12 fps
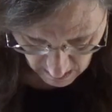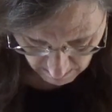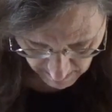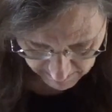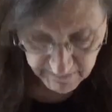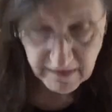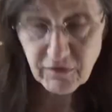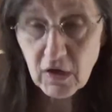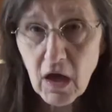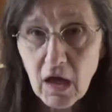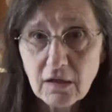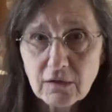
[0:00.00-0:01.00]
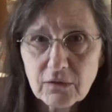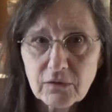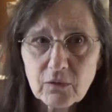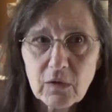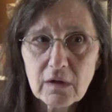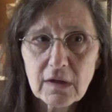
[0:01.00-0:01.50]
My favorite
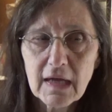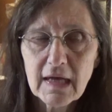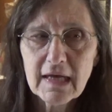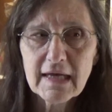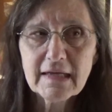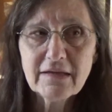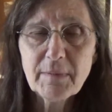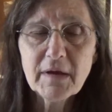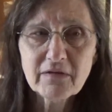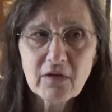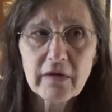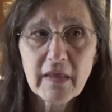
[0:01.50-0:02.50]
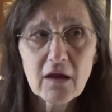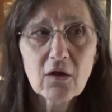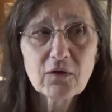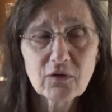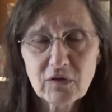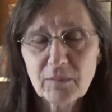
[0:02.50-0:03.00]
colors, well, it depends on, that
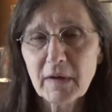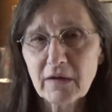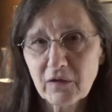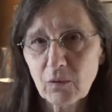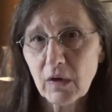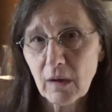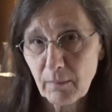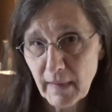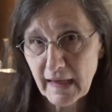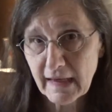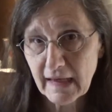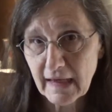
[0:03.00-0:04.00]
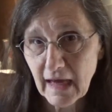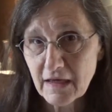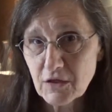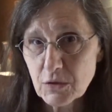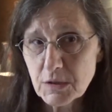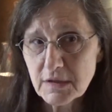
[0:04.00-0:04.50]
also depends on what I'm making. I
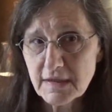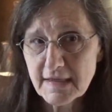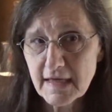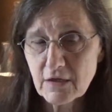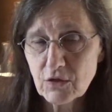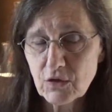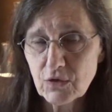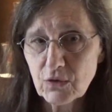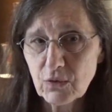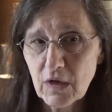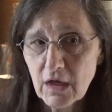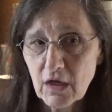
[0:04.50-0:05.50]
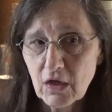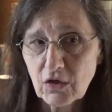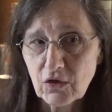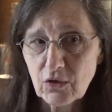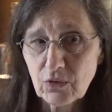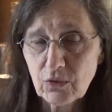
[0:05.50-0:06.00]
usually tend to
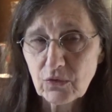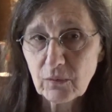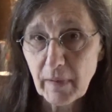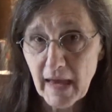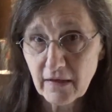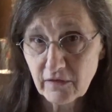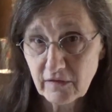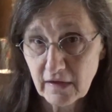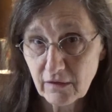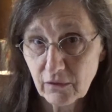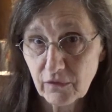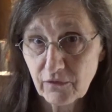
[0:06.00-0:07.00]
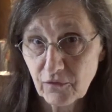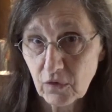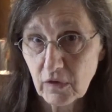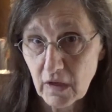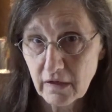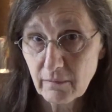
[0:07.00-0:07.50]
use pastels for a
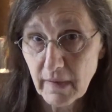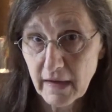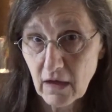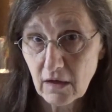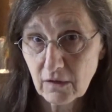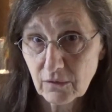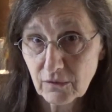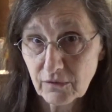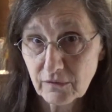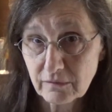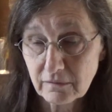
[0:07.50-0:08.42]
lot of my colors,